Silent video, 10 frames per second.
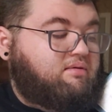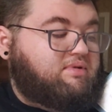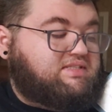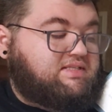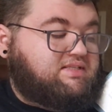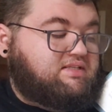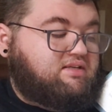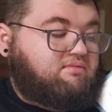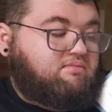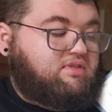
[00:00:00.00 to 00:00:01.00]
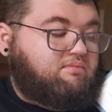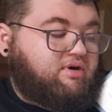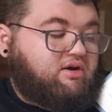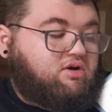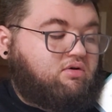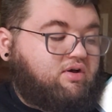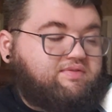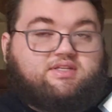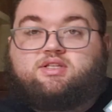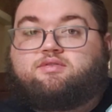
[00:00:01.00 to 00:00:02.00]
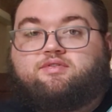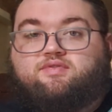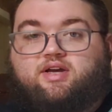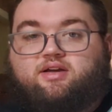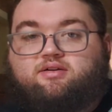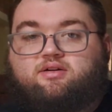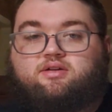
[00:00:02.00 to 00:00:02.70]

mysticism, the miracle of this love affair."